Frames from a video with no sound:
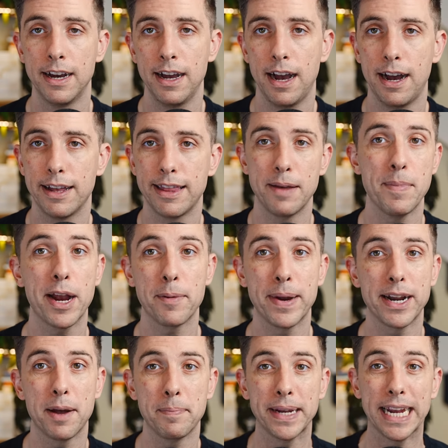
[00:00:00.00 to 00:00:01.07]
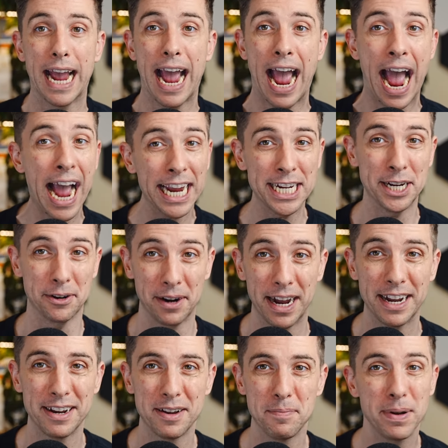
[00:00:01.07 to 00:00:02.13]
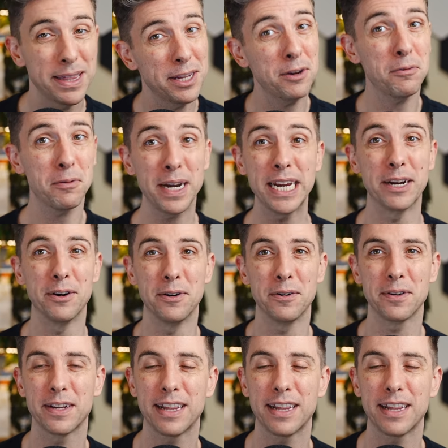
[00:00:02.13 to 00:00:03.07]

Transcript: Uh, they may or may not be accurate, but they're real.